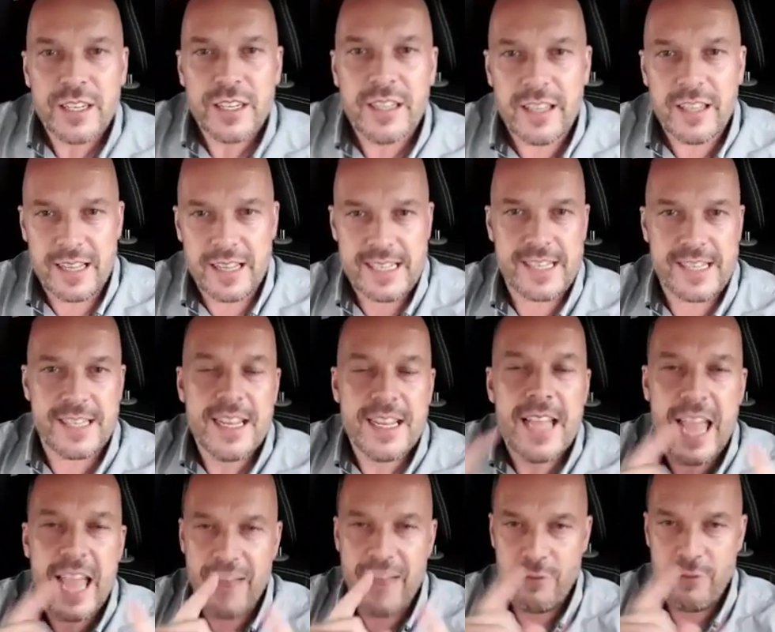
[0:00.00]
Yes,
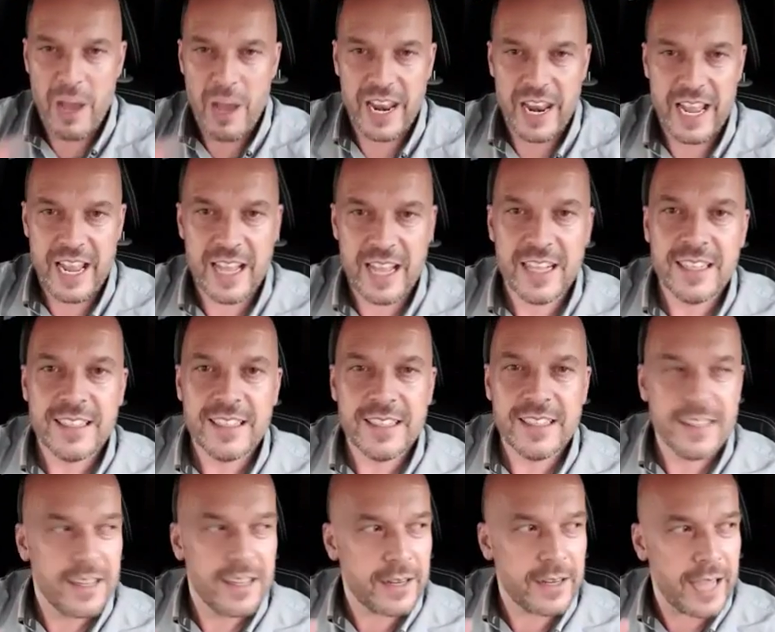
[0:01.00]
everybody.
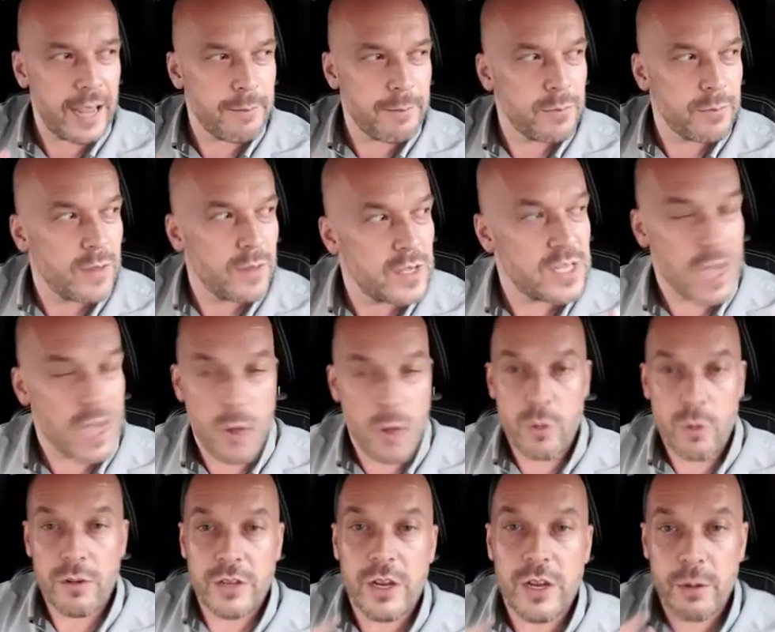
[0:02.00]
Okay, so
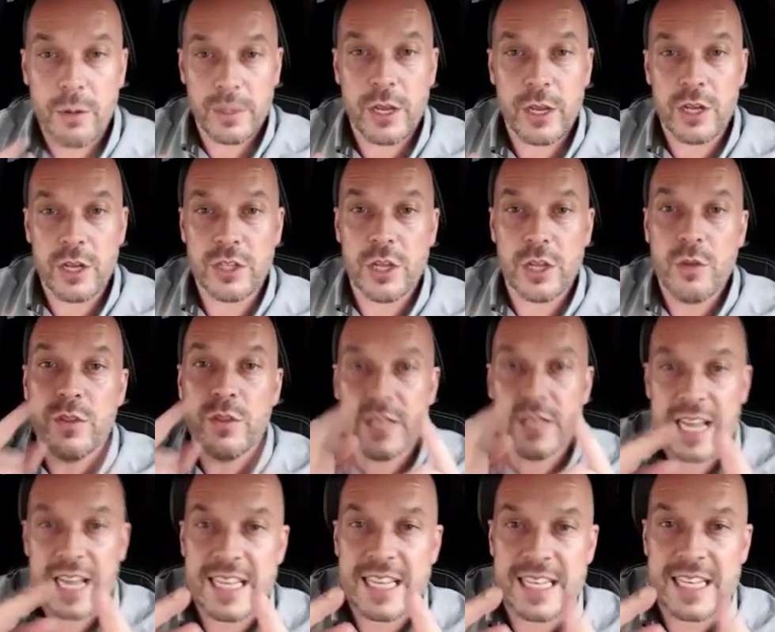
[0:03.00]
you know what you got to do?
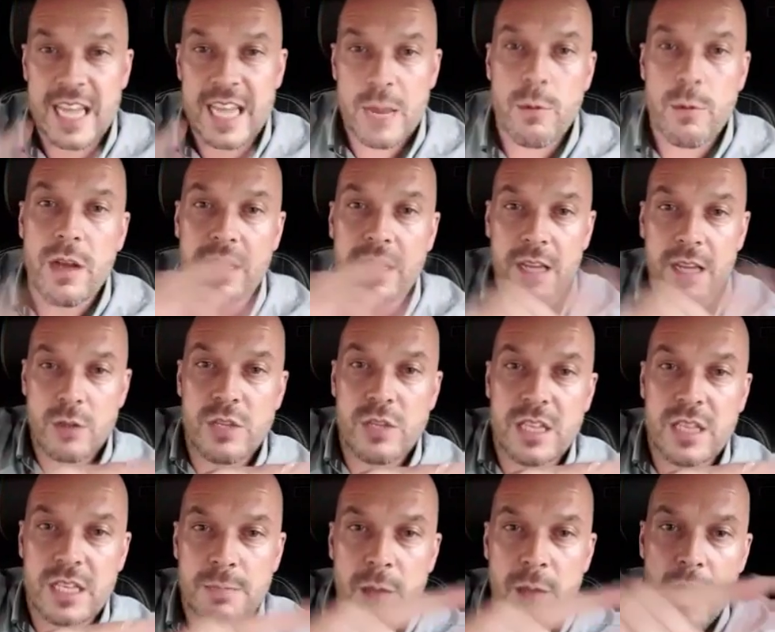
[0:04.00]
Take this keyword, go to
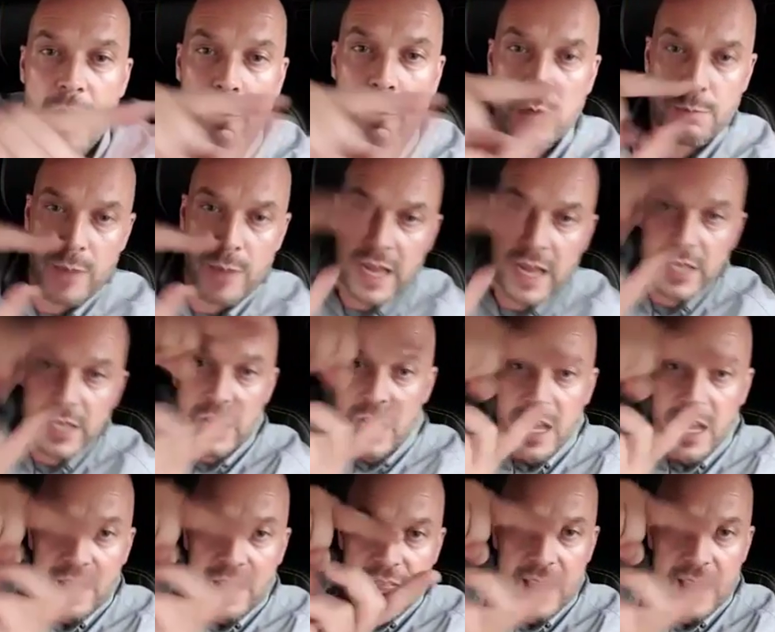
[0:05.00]
the Star Wars page.
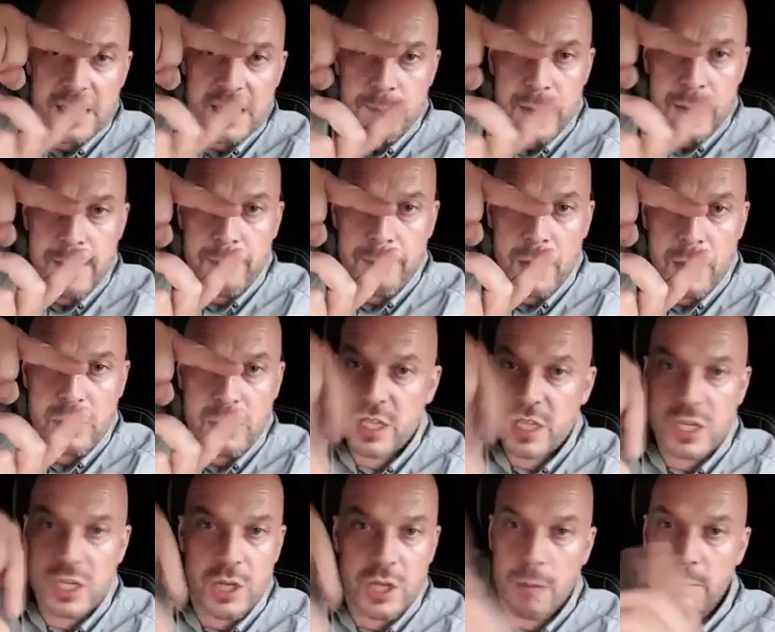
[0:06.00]
There's a pin post at
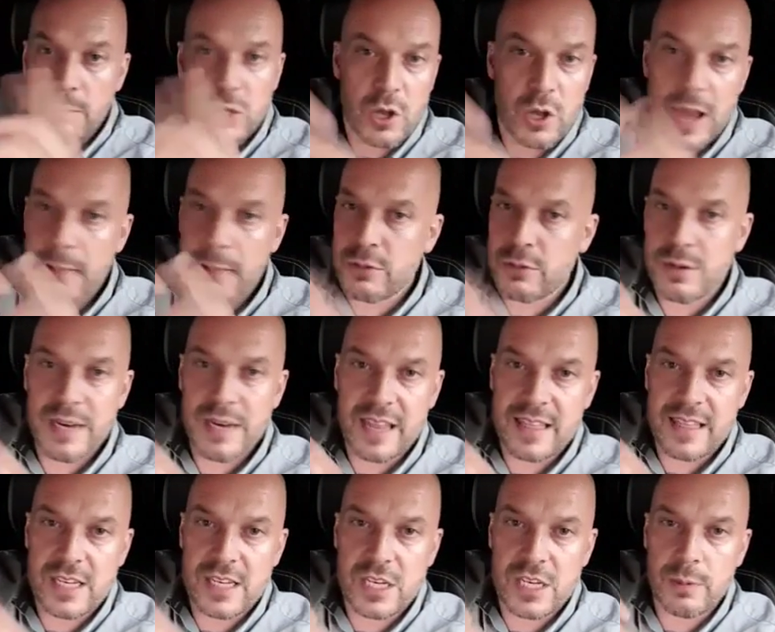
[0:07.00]
the top. It's got absolutely
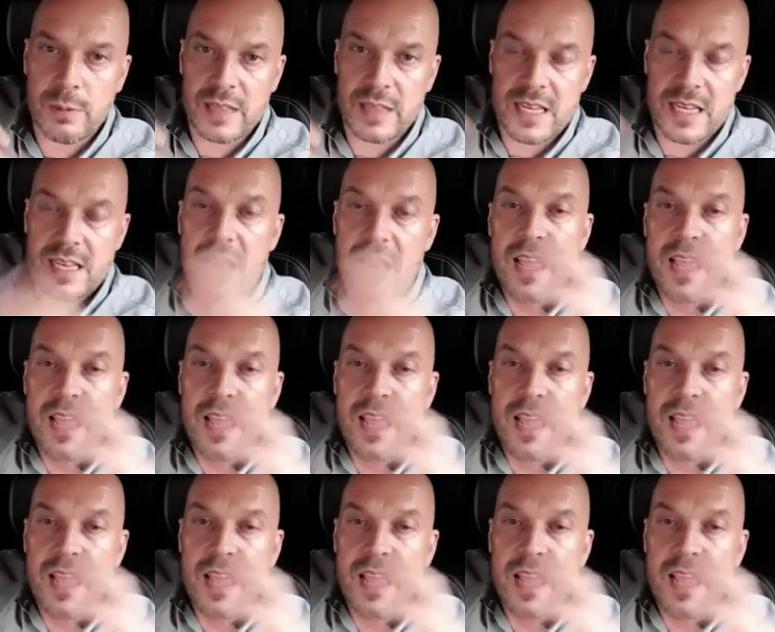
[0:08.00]
nothing to do with this.